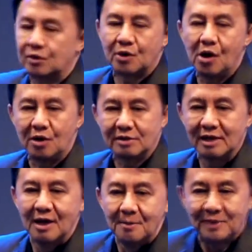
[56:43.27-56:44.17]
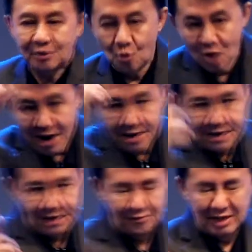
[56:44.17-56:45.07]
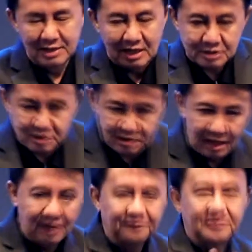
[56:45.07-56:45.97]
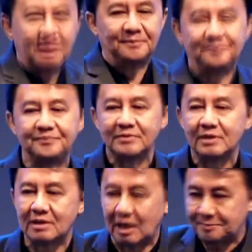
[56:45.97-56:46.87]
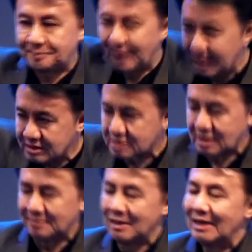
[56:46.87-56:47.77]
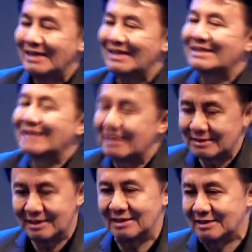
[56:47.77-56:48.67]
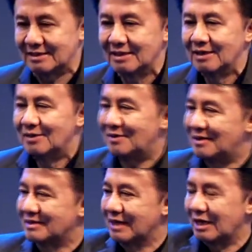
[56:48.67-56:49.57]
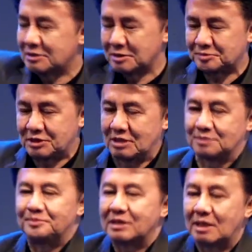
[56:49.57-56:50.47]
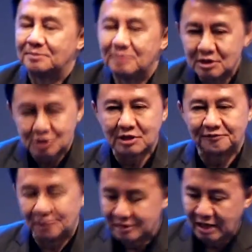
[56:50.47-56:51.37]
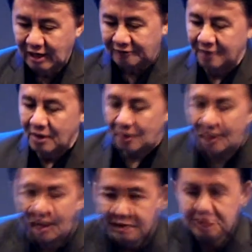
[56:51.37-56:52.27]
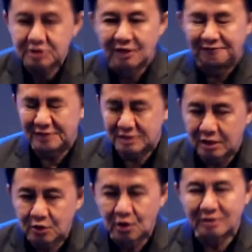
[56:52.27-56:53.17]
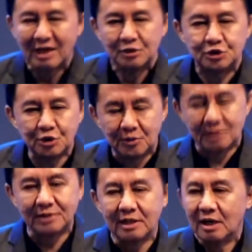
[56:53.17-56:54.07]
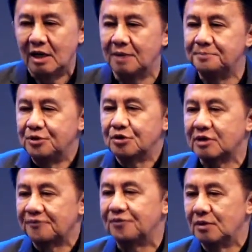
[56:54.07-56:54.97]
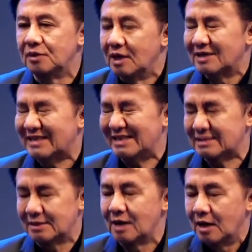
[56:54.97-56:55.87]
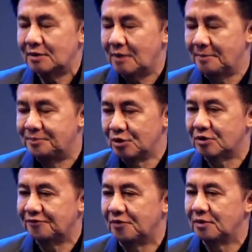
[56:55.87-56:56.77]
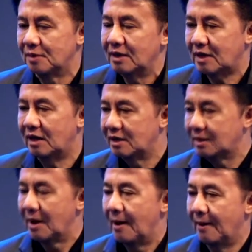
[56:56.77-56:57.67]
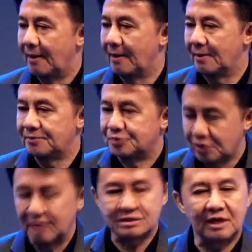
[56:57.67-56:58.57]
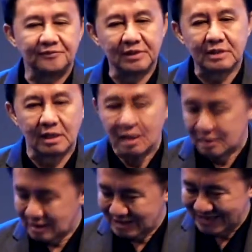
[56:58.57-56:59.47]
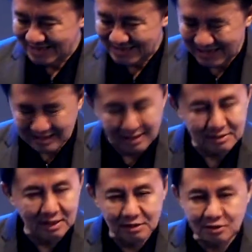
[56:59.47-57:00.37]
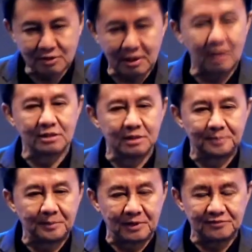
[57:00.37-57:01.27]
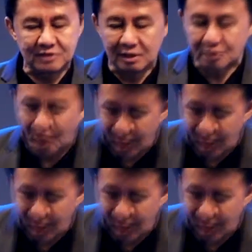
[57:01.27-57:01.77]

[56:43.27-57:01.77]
or gold. But one day when God saved them, God blessed them at that night. All the Egyptians become merciful. They give all the silvers and gold, jewelry, and beautiful cotton, beautiful color uh, dress, everything. They, they, take, they, they tell the people of Israel, go